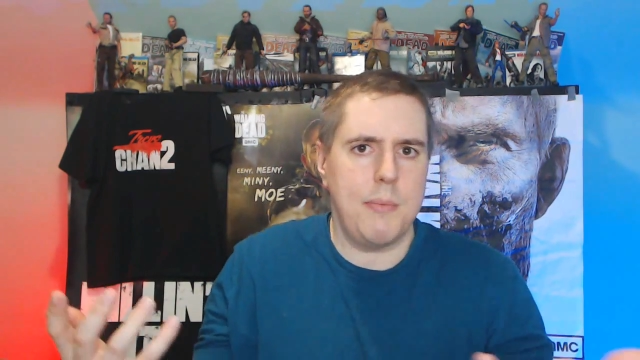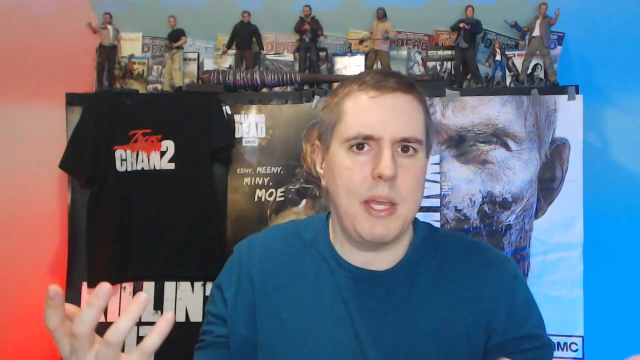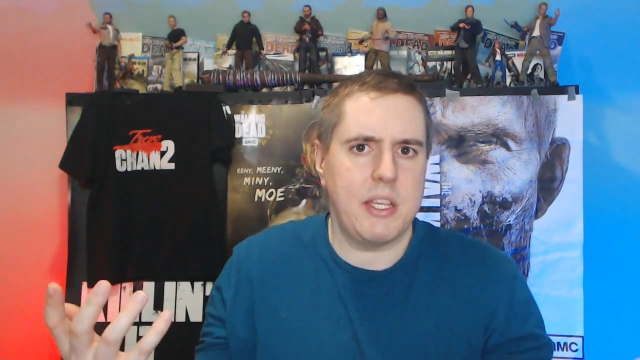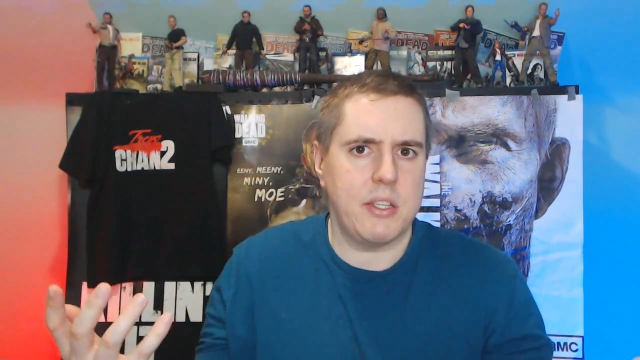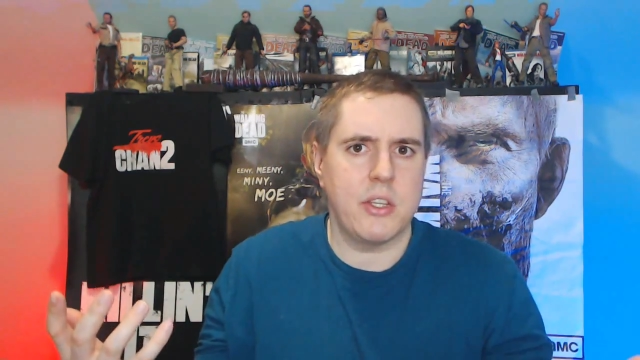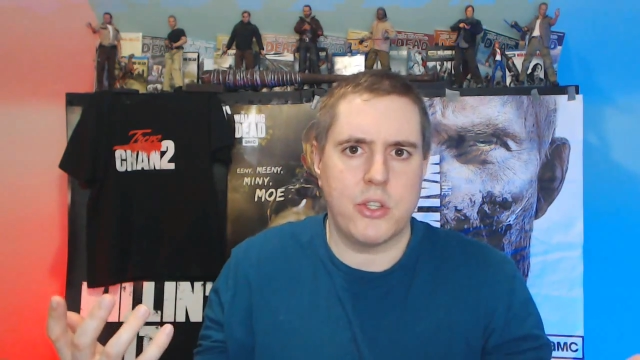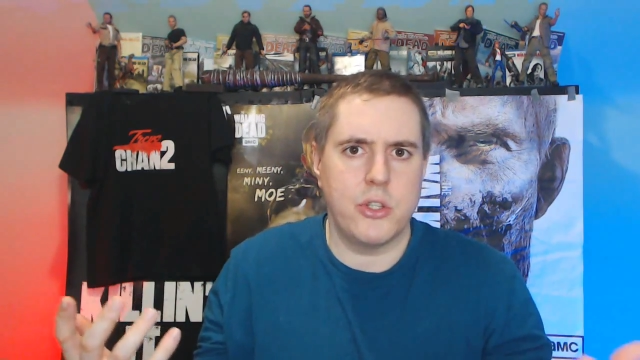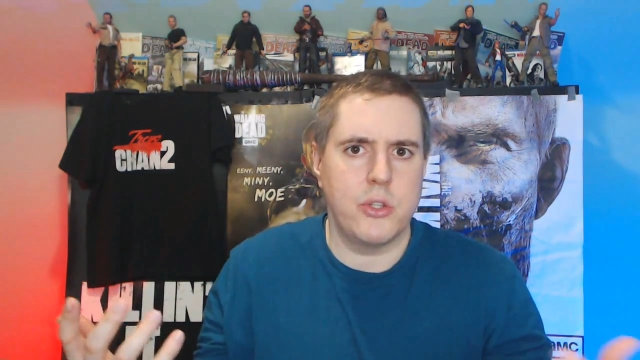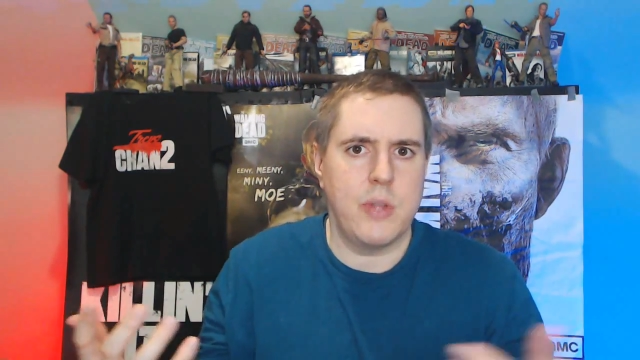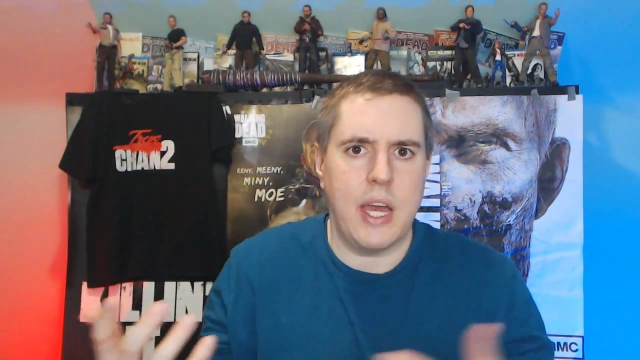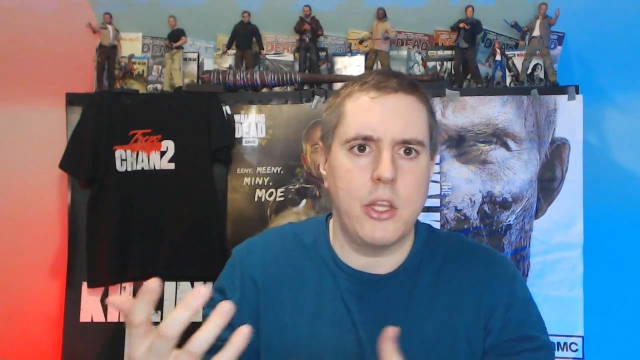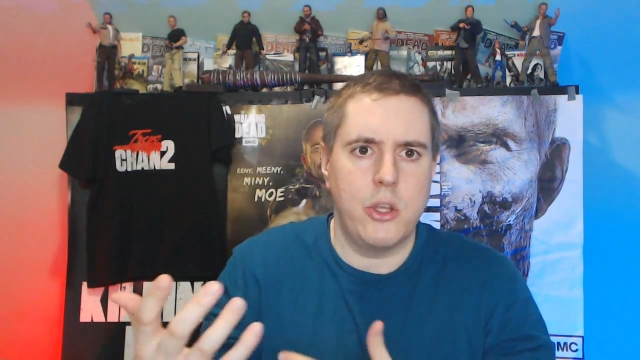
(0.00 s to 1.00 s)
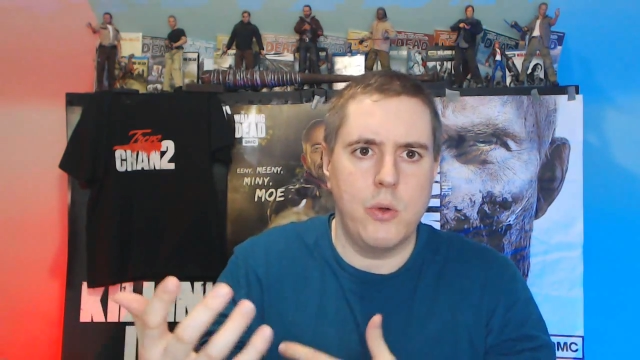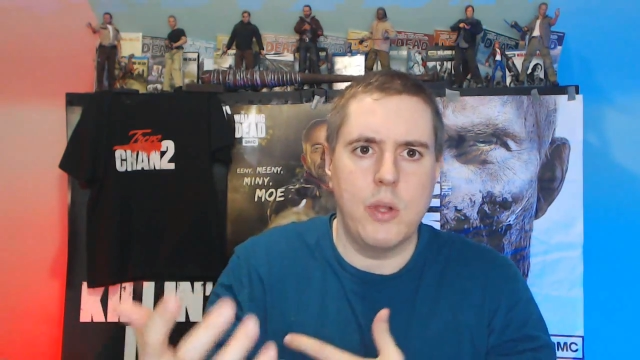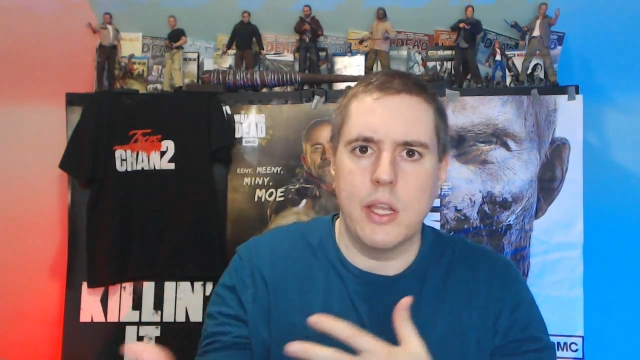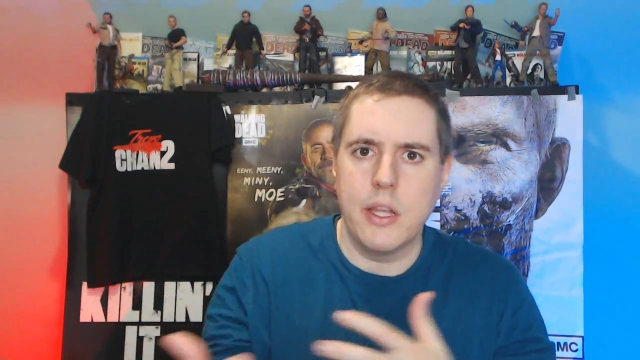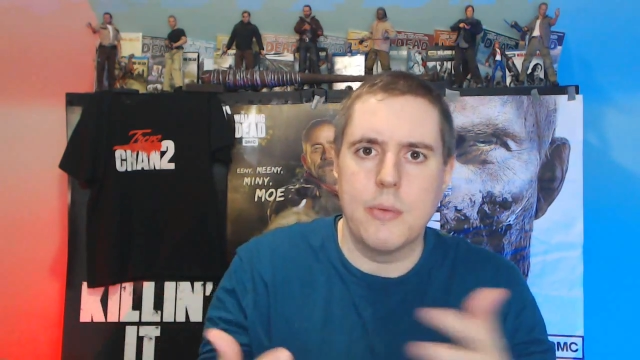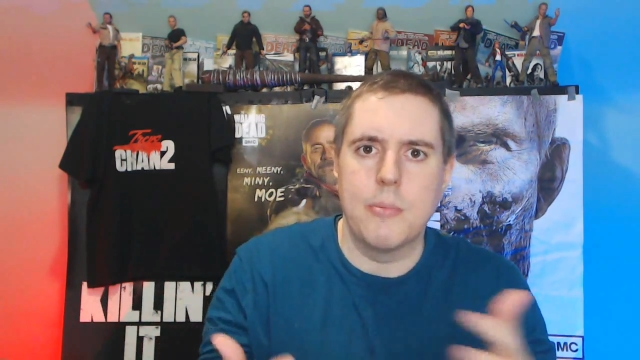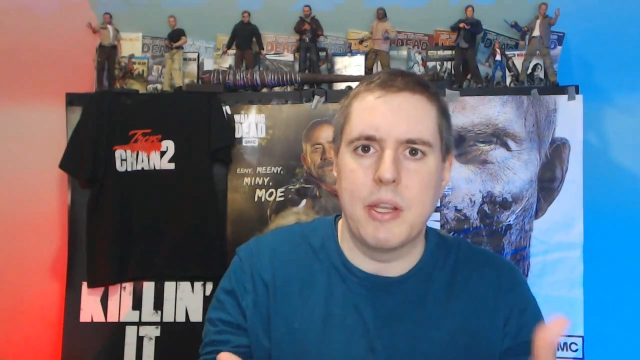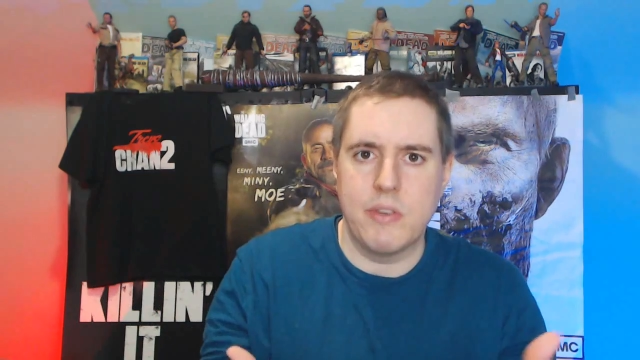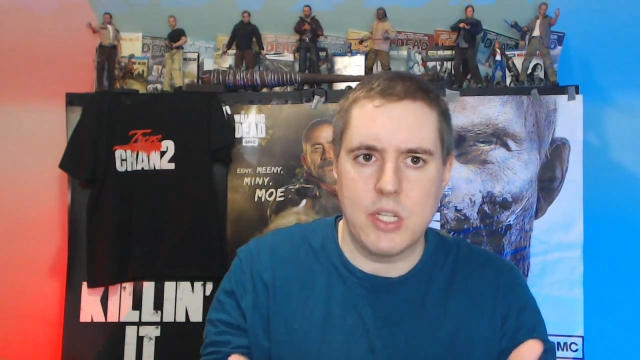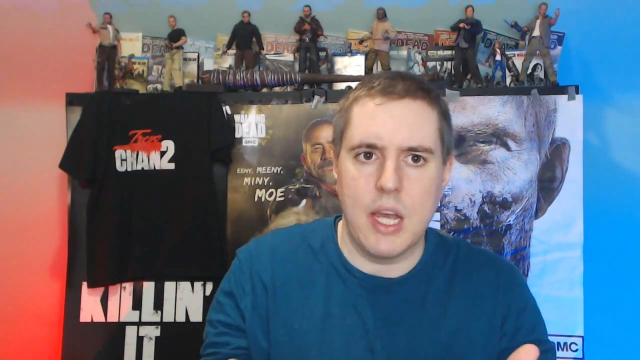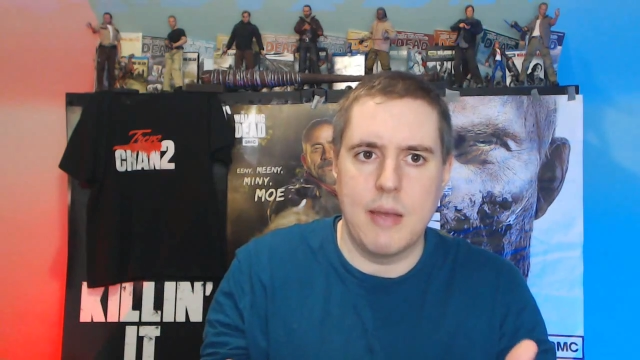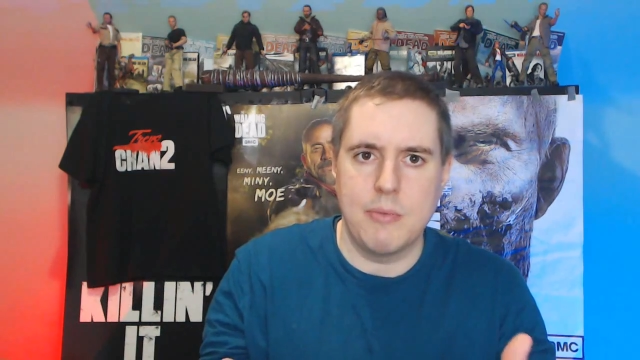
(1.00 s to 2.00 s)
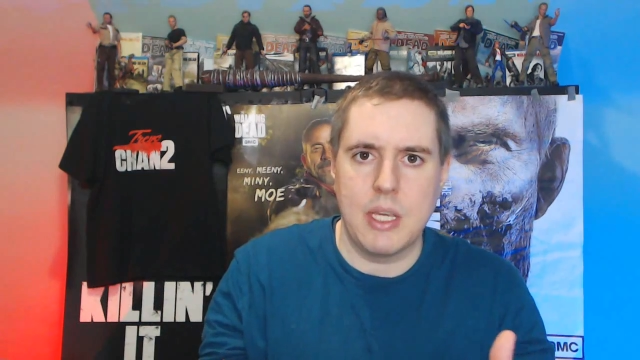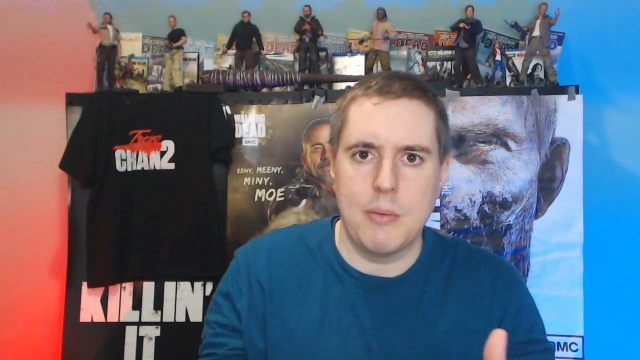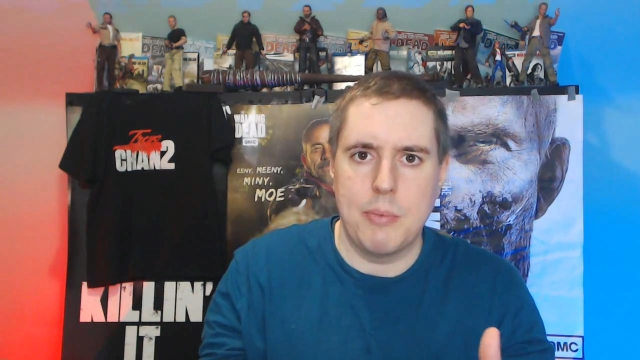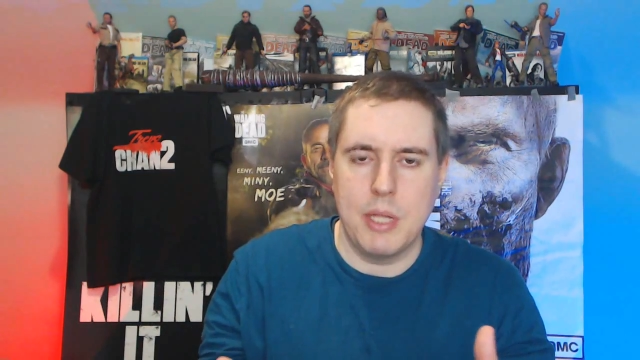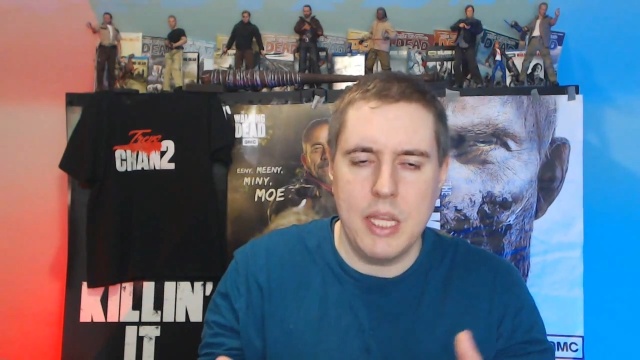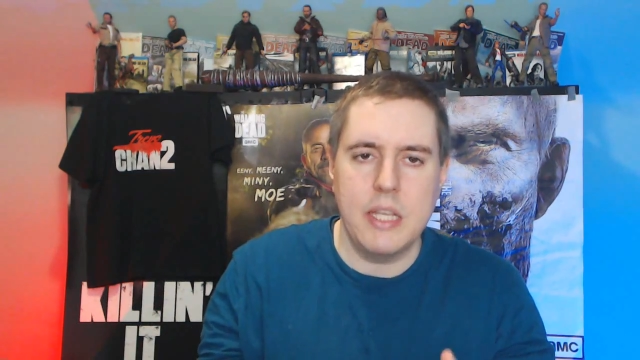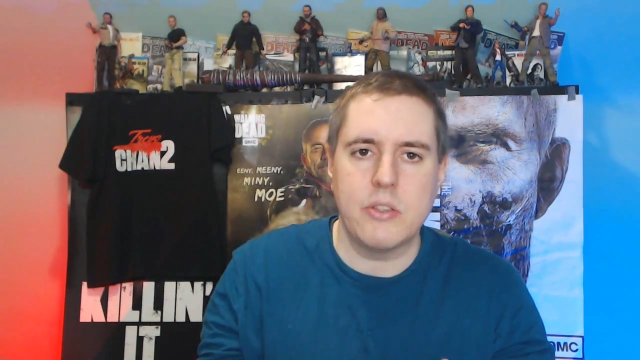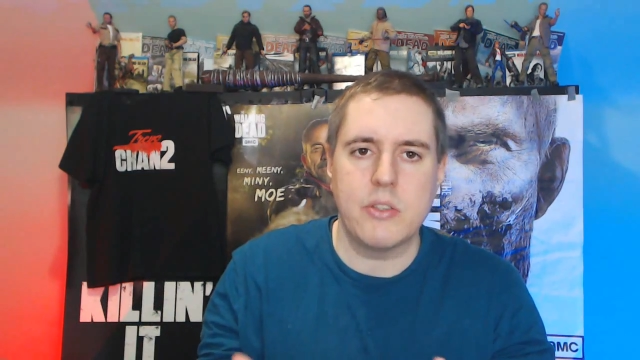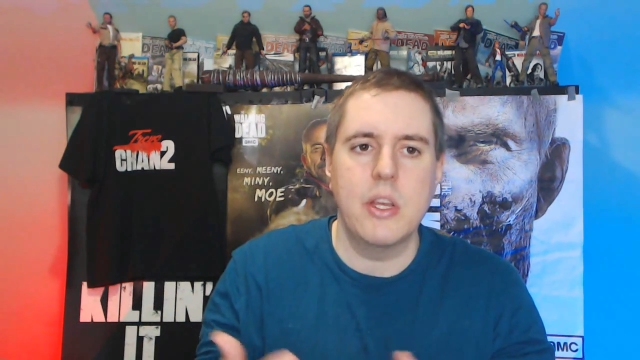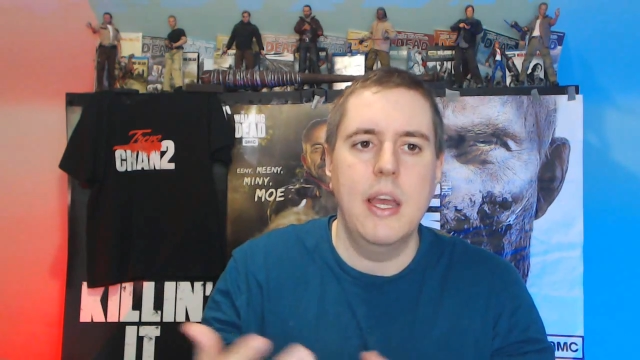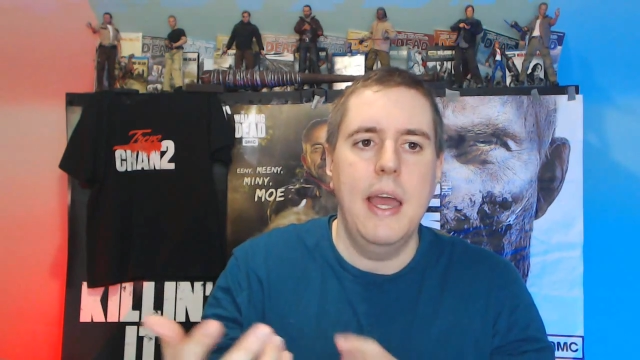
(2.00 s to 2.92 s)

it makes sense to do that you do a little bit of a time skip at least